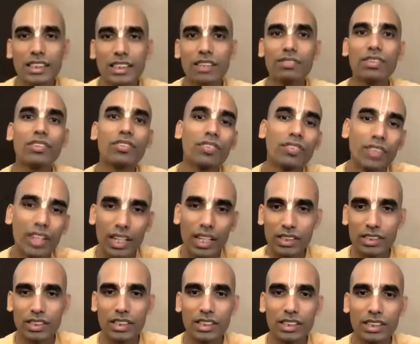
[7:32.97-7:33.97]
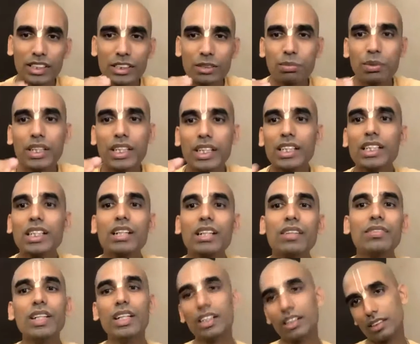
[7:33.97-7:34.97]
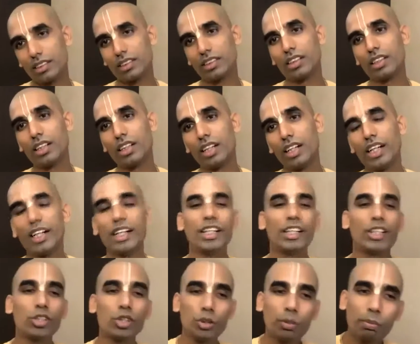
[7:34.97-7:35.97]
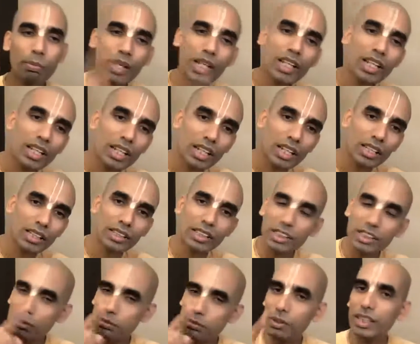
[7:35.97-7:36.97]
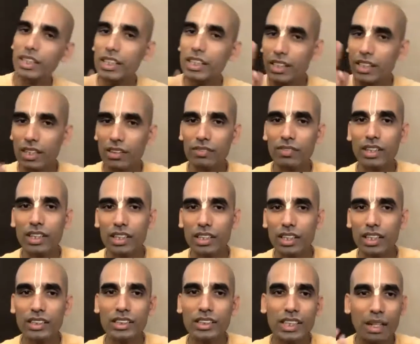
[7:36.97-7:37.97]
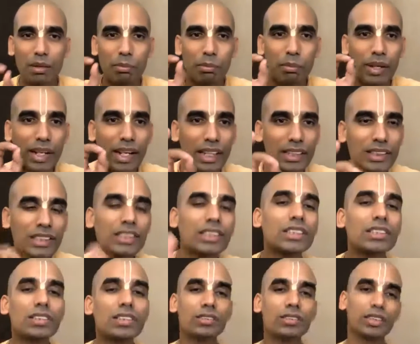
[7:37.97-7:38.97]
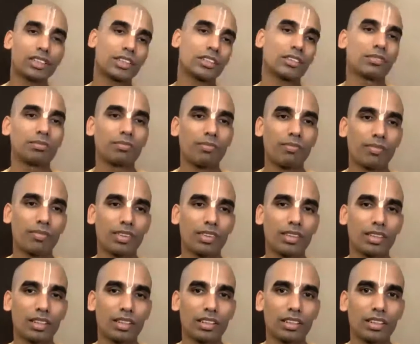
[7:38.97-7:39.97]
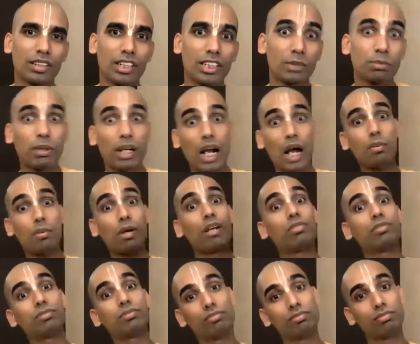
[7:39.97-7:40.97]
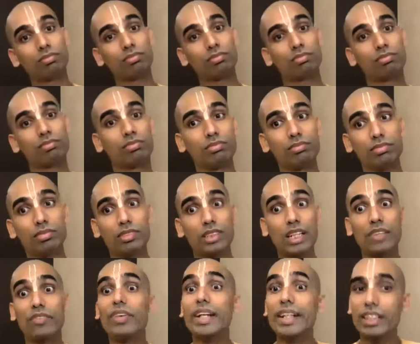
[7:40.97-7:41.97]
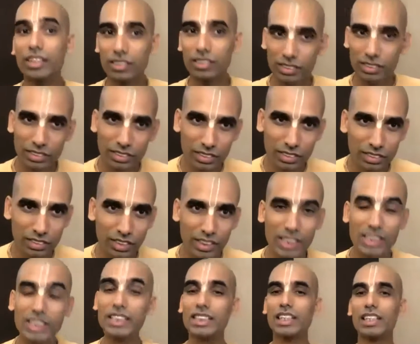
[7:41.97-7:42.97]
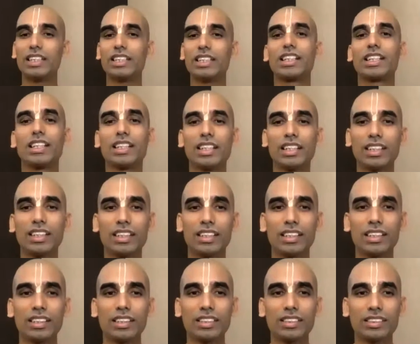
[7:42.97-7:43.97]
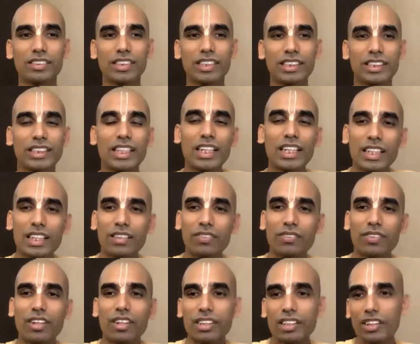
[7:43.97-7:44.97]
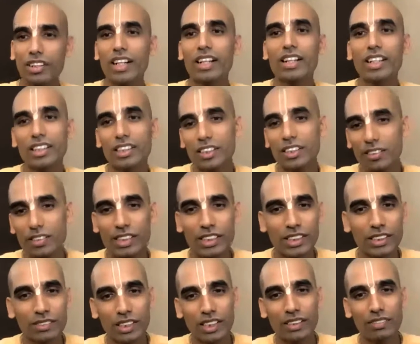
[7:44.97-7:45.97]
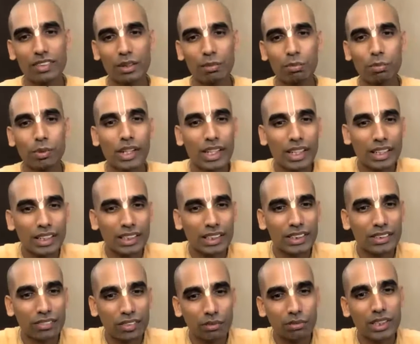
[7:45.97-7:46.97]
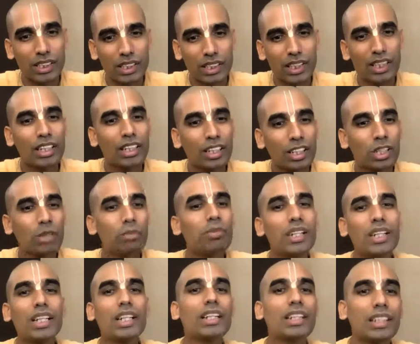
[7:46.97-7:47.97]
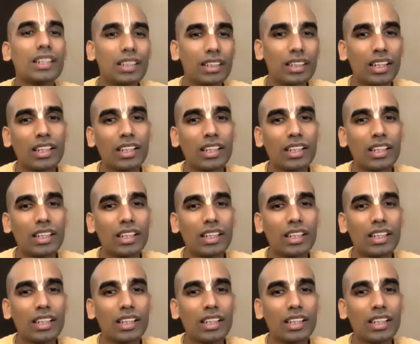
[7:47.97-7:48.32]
that we face in this material world. To be in this material world is an embarrassing situation. It's parabhu, defeat, insult. So the shelter of Lord Gauranga's lotus feet will protect us from the humiliating